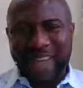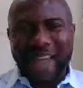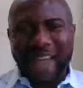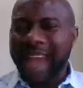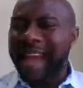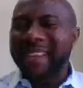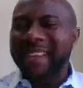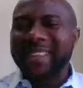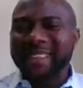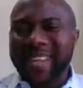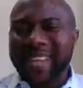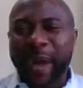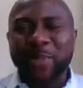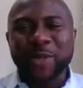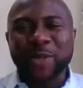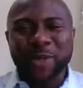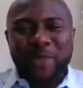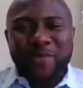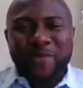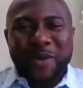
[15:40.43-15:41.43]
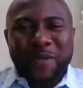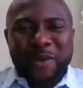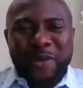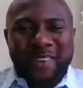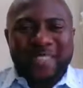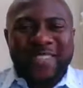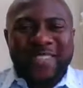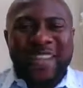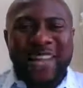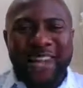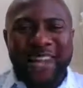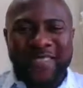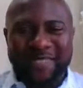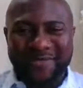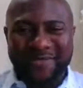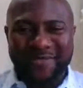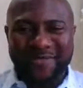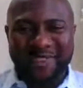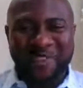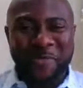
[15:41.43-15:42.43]
And this happened to me personally,
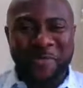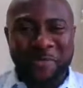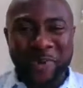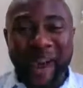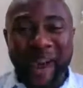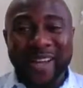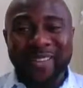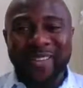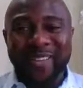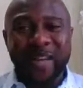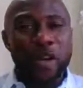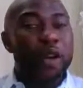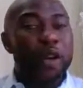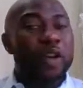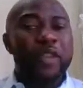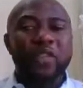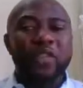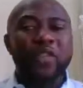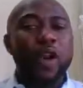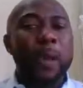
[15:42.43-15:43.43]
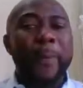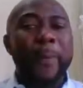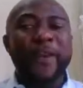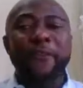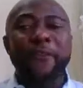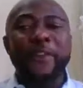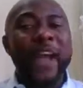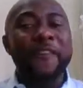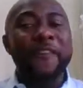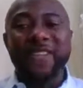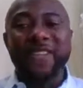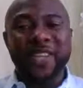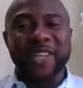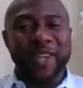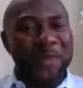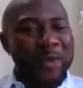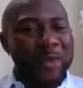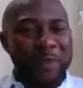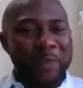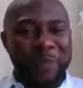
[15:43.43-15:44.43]
right? So about 5 years
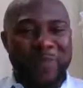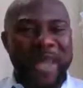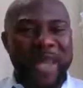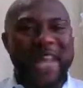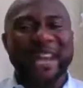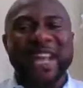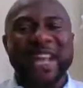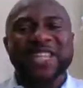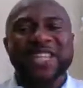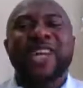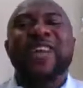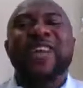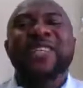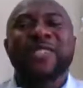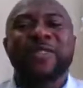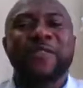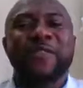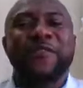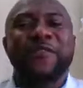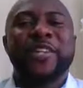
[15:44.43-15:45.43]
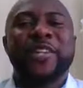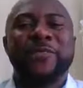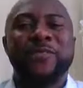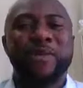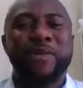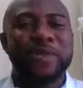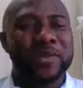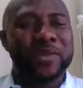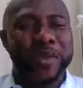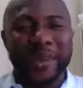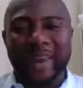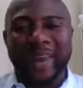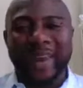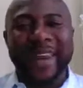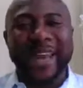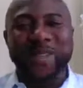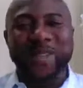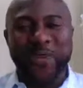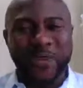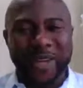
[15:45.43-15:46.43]
ago, and I shared this on Facebook
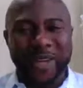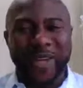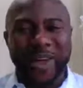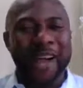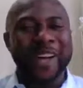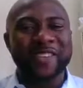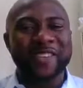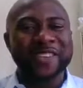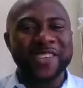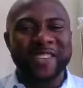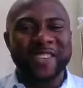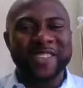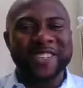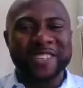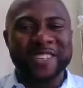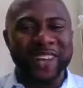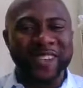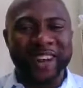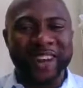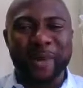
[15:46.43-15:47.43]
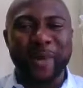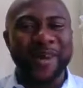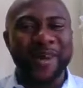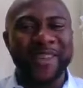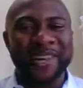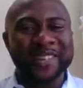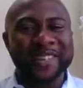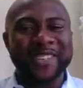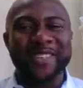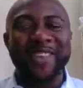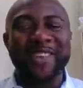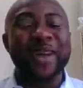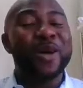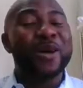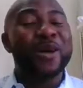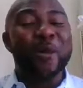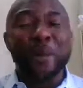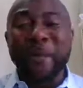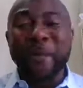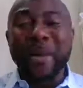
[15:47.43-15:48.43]
last week and on Instagram and on LinkedIn.
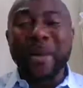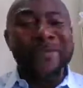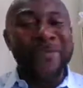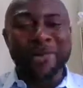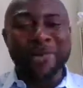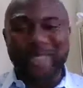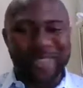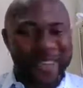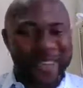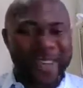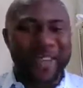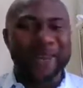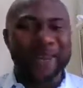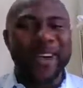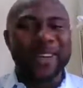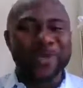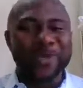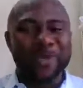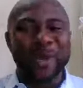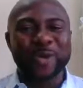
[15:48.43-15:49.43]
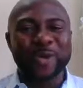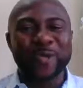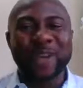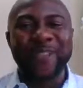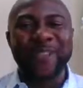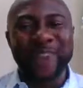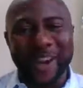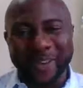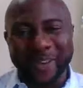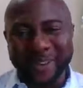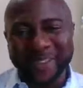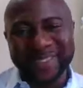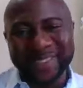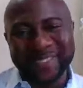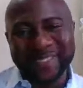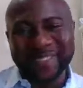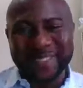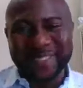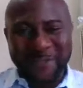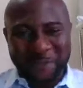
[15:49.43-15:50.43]
Many people saw it. In fact, the post went viral,
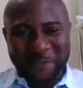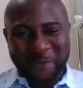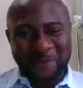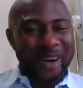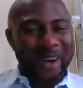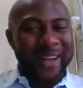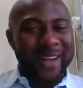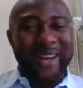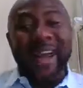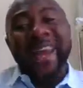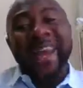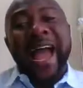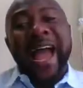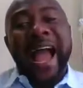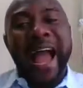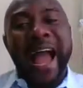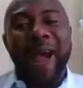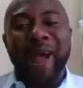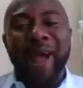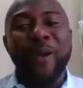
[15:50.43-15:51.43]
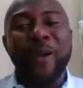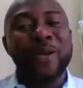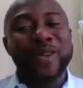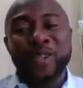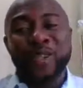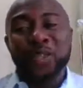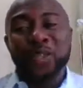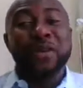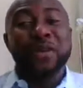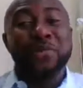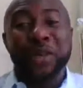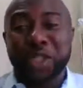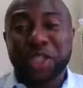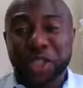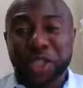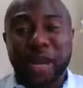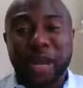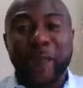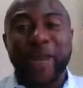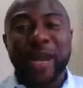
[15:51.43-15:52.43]
right? And I was so
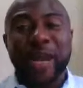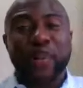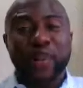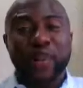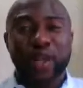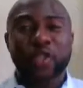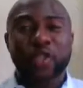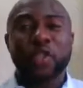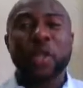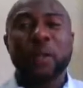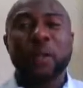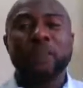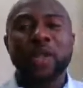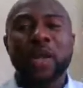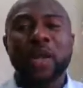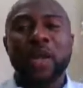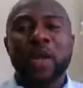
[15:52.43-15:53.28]
emotional about that picture. So